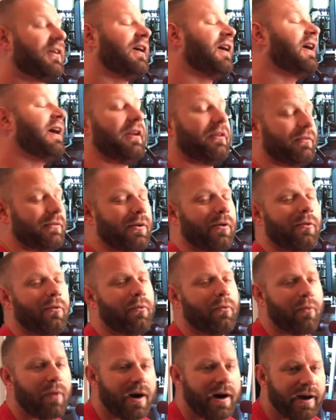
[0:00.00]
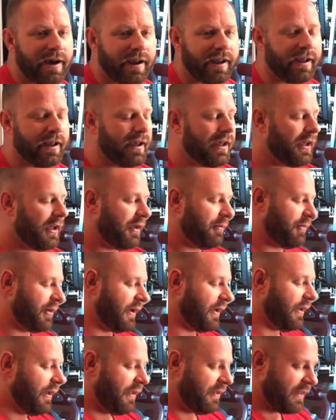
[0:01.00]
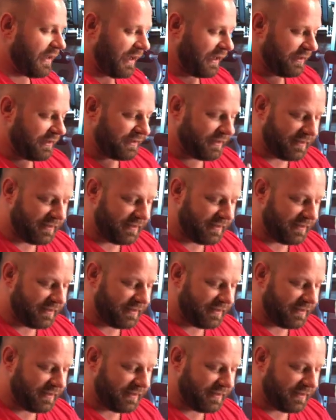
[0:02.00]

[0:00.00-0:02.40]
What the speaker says: I don't know why, but that